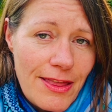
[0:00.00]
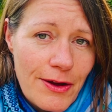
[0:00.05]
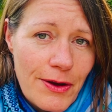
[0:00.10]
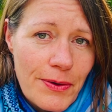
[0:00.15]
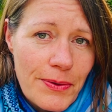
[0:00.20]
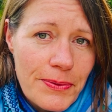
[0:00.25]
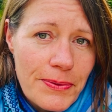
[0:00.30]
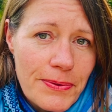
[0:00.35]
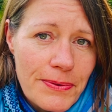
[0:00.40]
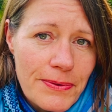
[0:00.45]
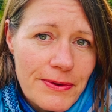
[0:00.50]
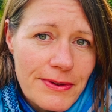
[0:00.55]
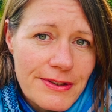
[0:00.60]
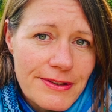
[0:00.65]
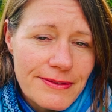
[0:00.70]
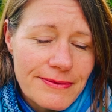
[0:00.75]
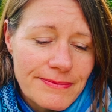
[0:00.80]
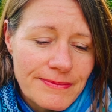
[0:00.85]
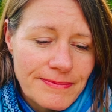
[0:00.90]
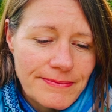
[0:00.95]
the gold.
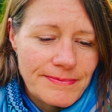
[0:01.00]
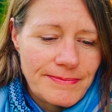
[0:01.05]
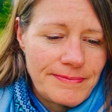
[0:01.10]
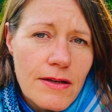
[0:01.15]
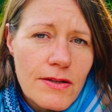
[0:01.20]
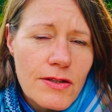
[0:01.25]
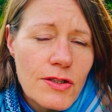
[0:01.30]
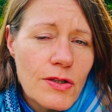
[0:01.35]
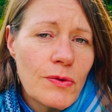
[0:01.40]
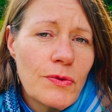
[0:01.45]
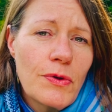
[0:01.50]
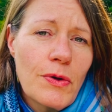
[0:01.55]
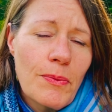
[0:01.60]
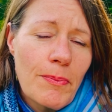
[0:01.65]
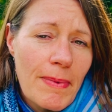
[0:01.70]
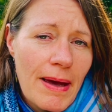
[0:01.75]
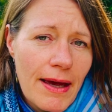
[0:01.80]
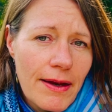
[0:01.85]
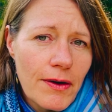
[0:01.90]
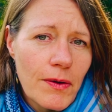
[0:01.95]
So no
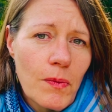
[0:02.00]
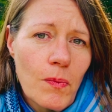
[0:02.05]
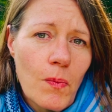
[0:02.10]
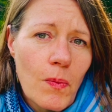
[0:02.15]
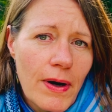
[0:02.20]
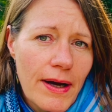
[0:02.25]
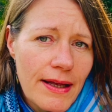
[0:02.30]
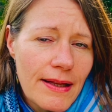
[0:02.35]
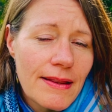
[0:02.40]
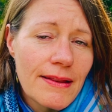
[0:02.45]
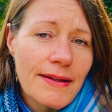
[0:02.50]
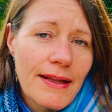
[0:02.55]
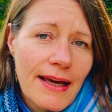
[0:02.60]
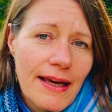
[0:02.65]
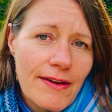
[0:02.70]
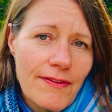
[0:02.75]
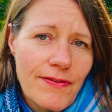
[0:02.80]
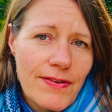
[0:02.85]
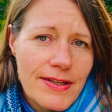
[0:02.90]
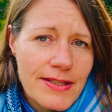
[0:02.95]
matter what
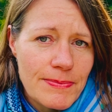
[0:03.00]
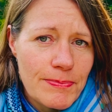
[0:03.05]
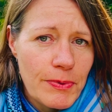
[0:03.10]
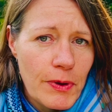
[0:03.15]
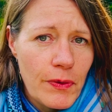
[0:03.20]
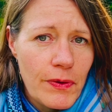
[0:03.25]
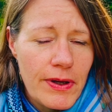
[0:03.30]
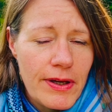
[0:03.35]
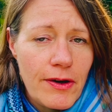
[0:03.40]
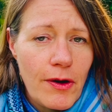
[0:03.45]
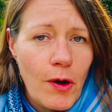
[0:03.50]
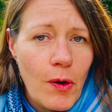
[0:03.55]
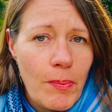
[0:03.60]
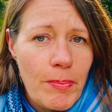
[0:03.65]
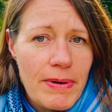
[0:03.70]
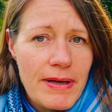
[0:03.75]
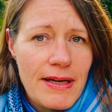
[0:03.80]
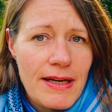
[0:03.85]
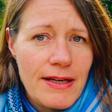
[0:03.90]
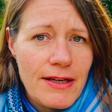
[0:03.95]
life has broken
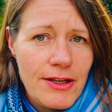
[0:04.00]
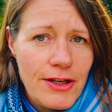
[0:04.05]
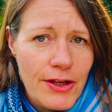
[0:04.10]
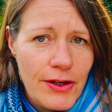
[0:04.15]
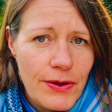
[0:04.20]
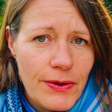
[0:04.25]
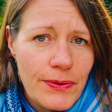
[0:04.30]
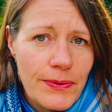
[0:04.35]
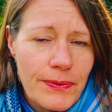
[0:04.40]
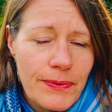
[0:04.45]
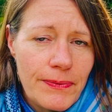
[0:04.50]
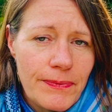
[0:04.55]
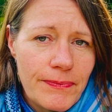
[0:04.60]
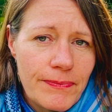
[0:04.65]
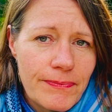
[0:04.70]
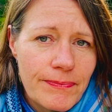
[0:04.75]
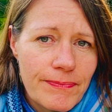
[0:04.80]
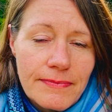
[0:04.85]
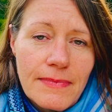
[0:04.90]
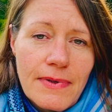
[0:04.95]
open in you,
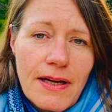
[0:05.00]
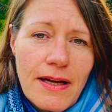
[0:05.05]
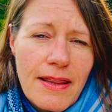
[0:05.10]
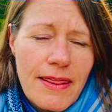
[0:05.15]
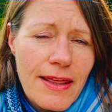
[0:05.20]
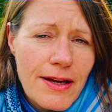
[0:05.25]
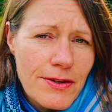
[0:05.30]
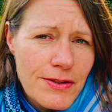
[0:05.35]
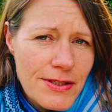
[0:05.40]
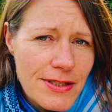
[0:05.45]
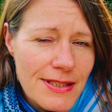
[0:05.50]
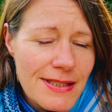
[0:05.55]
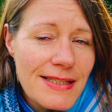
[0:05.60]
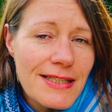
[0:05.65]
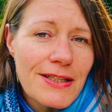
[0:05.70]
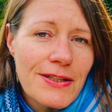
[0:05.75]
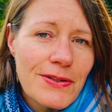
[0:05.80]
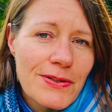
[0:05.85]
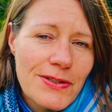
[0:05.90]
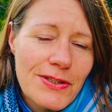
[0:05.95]
there's
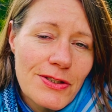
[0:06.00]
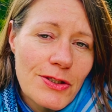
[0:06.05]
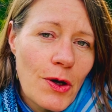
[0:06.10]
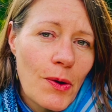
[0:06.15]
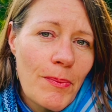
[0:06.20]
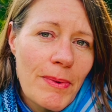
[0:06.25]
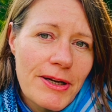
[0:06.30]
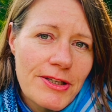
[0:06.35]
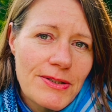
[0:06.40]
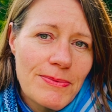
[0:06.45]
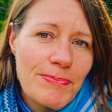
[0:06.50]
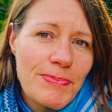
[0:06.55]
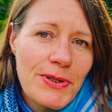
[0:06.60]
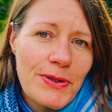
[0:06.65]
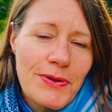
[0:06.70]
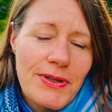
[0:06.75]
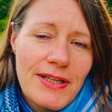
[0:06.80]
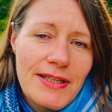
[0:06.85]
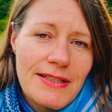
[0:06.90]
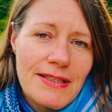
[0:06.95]
still so much
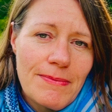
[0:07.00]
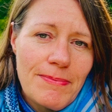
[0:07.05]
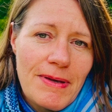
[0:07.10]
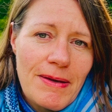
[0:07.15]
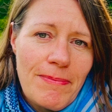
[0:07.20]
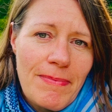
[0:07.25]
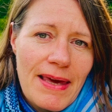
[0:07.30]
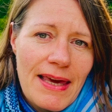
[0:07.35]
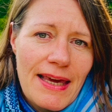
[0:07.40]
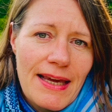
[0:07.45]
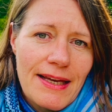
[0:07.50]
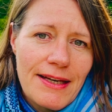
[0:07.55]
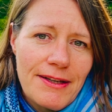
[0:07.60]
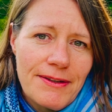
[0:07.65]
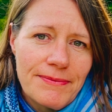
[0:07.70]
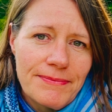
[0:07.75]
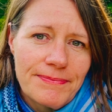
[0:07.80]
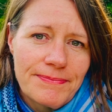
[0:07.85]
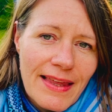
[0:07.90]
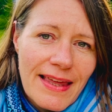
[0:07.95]
beauty to be made.
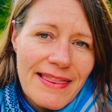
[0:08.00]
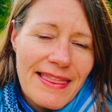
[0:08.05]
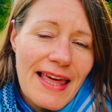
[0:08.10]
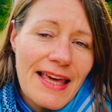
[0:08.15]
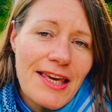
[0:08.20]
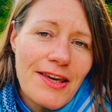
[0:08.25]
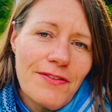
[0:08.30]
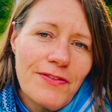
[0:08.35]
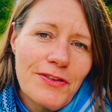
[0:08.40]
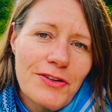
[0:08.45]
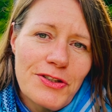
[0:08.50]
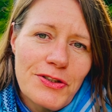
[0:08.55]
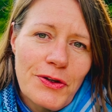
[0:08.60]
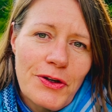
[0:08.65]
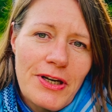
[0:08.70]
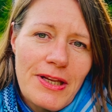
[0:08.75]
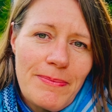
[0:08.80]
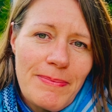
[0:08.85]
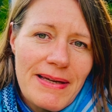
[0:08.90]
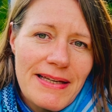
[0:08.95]
Thank you for
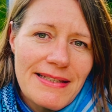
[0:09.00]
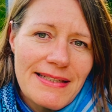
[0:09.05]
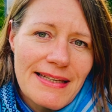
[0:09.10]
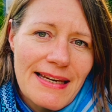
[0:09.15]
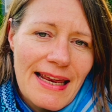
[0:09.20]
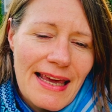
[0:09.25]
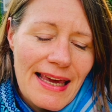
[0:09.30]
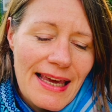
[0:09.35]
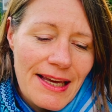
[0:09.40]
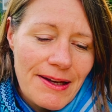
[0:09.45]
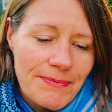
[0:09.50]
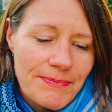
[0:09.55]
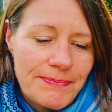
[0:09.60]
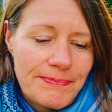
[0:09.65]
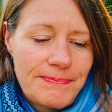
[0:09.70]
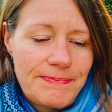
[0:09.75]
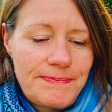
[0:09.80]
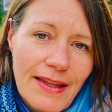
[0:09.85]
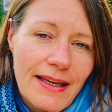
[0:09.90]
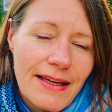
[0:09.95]
joining me today.
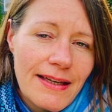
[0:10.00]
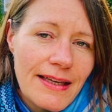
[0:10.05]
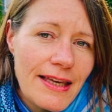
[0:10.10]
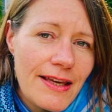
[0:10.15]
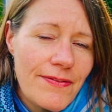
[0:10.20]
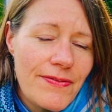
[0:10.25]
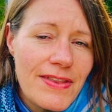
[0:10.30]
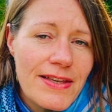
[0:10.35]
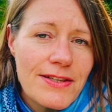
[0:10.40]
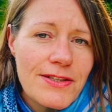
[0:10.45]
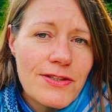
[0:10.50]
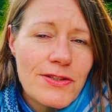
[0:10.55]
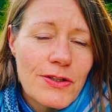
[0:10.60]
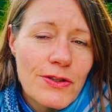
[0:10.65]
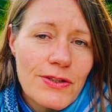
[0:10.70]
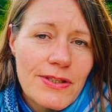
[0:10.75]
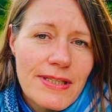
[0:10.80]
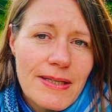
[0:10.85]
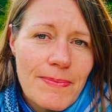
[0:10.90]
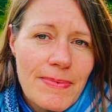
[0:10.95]
If this
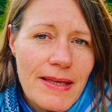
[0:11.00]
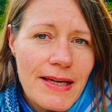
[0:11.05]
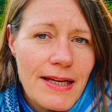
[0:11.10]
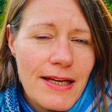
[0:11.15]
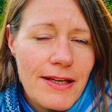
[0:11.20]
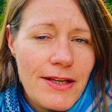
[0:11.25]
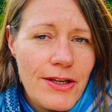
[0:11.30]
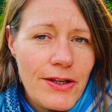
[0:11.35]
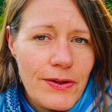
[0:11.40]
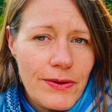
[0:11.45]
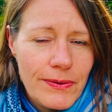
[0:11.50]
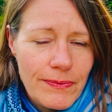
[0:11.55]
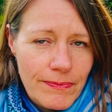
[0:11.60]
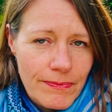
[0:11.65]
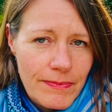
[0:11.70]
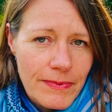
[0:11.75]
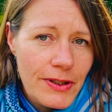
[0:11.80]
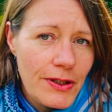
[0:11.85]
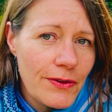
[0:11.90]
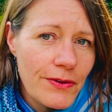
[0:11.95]
stirred something in you,
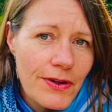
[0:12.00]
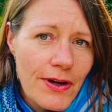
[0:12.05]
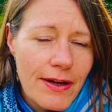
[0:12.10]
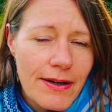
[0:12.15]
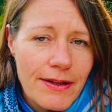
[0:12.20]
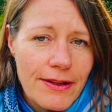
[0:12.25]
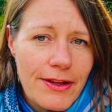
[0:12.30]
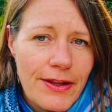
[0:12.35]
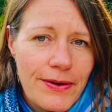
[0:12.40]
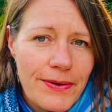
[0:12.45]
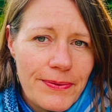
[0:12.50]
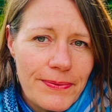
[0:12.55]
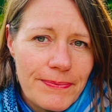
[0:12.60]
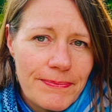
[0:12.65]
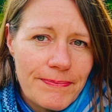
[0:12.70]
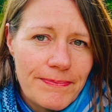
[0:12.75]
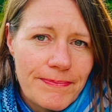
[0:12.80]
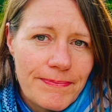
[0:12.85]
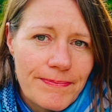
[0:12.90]
you're not alone.